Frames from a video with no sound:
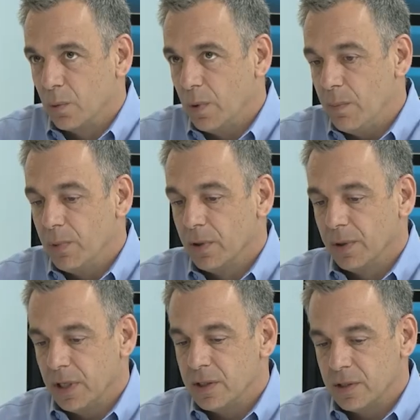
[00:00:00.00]
So we
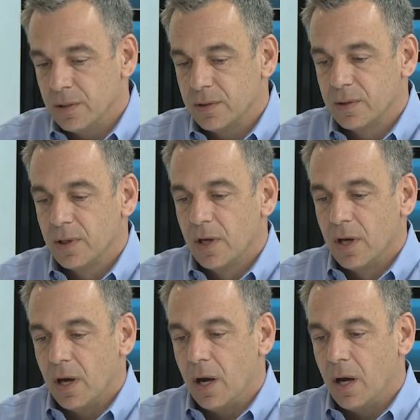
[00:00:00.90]
build engines
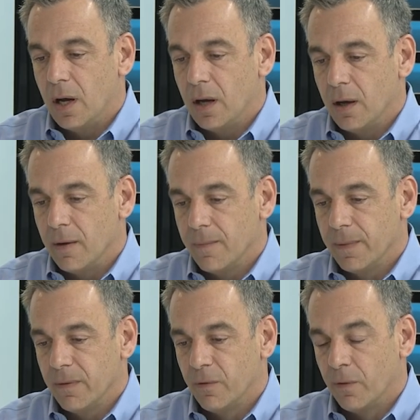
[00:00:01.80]
uh,
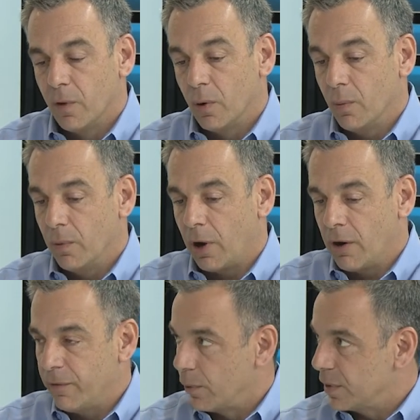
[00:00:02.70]
for
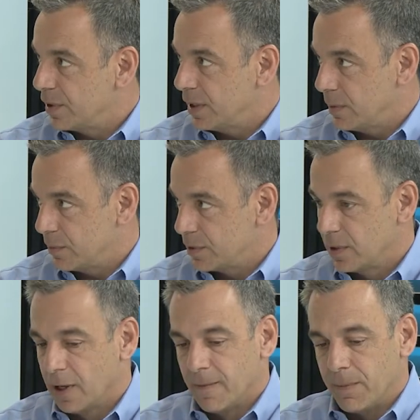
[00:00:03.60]
our four
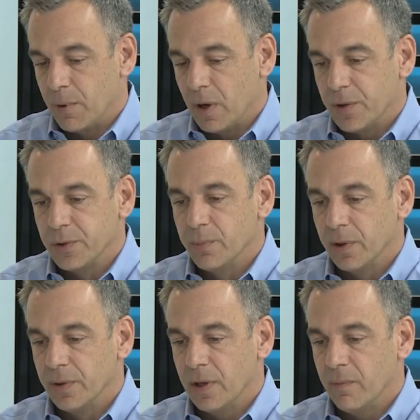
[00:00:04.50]
teams, but we also
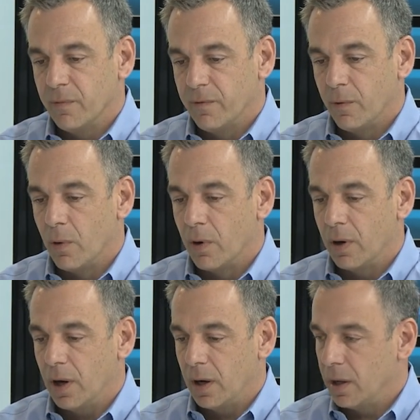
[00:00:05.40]
build them
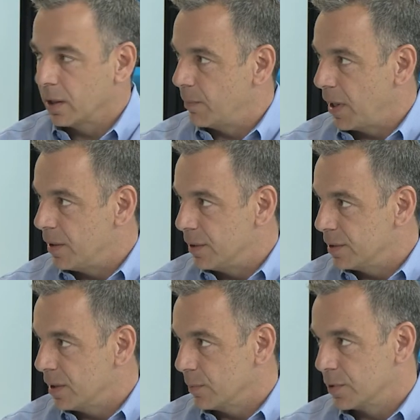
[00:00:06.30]
for competitor
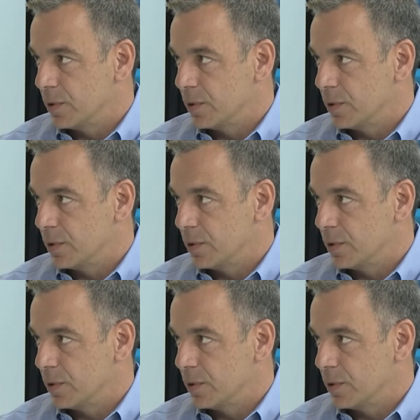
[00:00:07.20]
teams.